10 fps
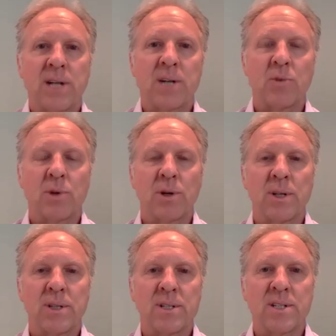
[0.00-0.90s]

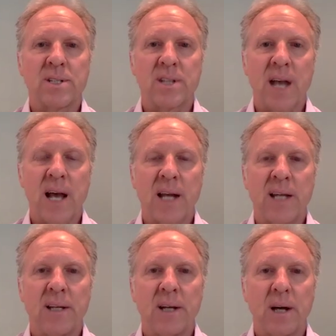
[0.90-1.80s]
headquartered in
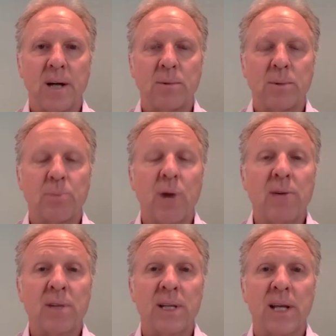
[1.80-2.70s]
Cincinnati, um, a
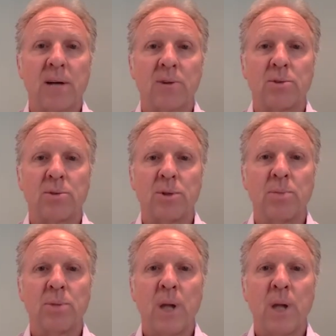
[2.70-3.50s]
privately held group,